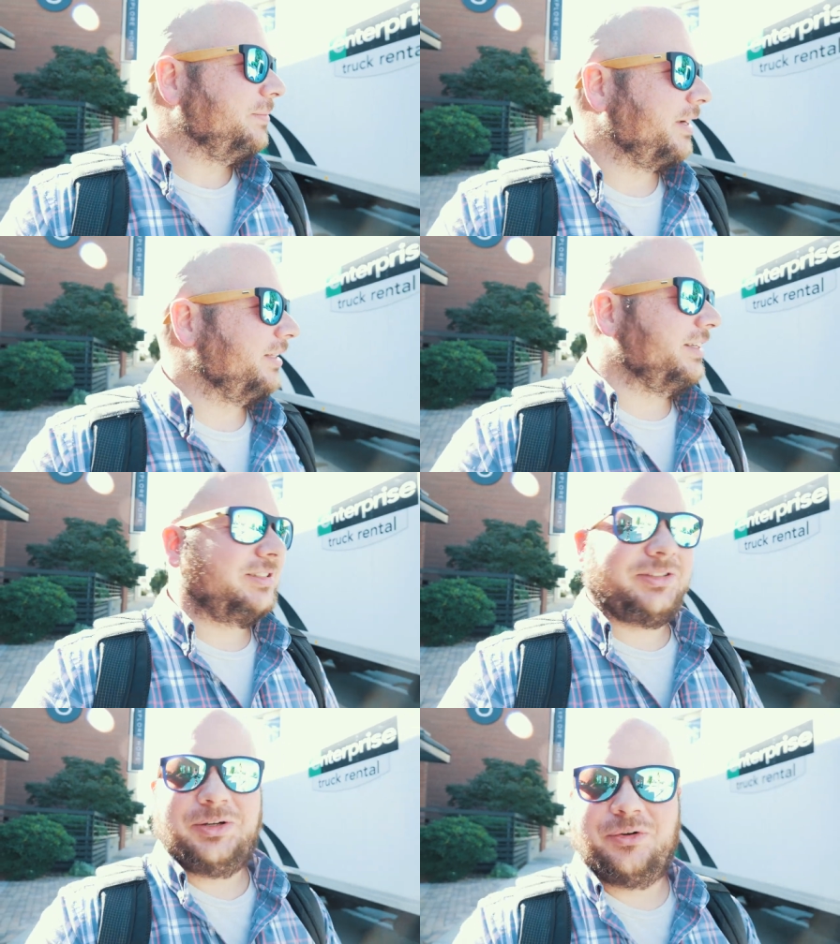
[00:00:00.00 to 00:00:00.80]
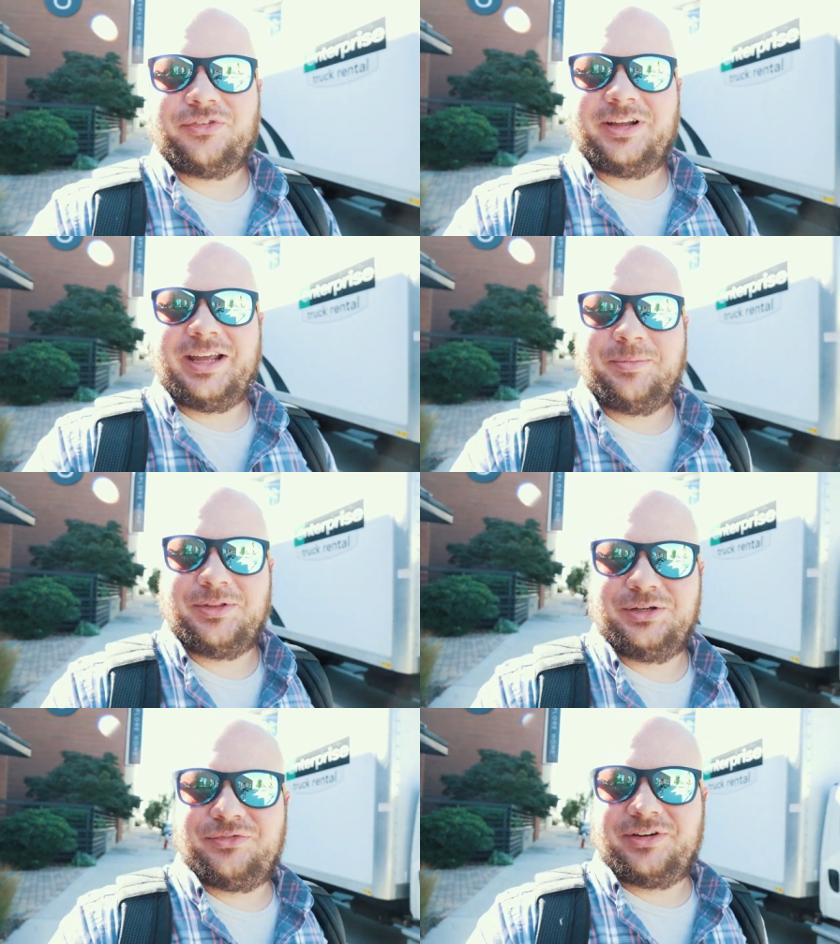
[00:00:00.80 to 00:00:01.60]
Make a list so you don't forget, but
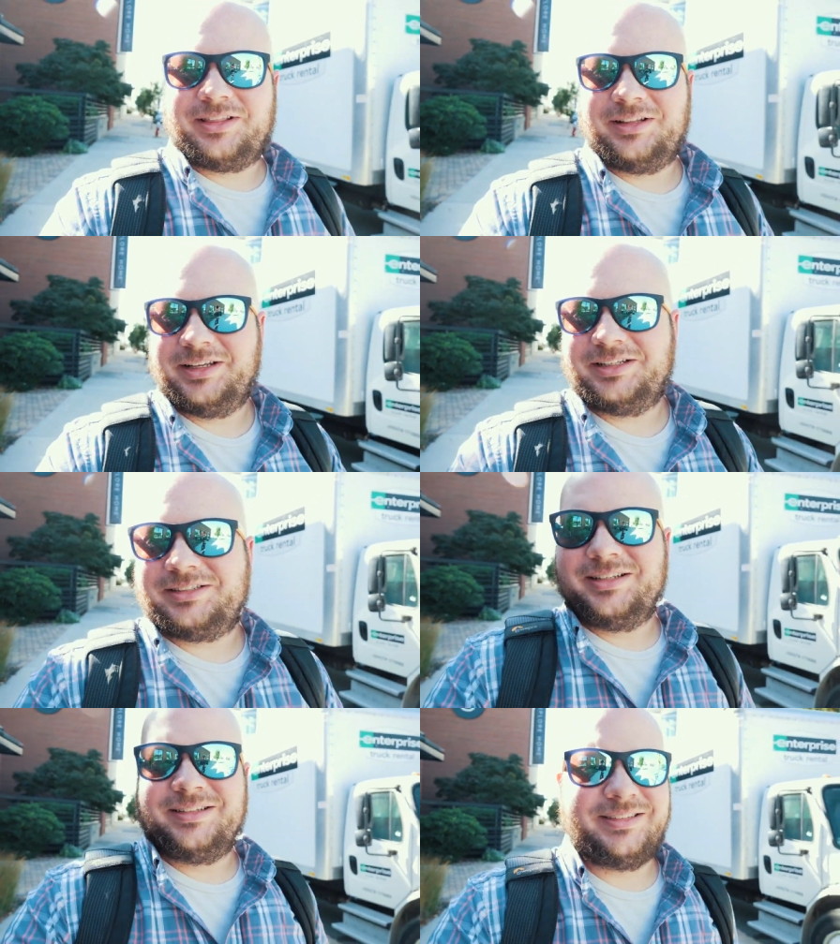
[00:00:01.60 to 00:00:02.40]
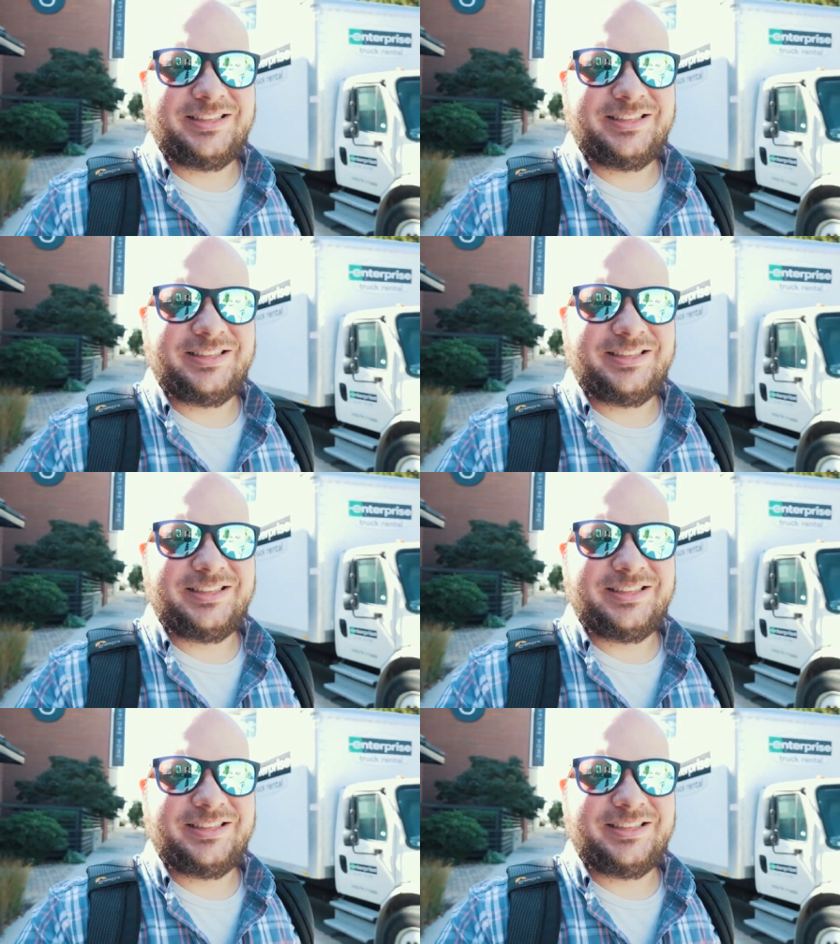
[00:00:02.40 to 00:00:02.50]
then you forget the list.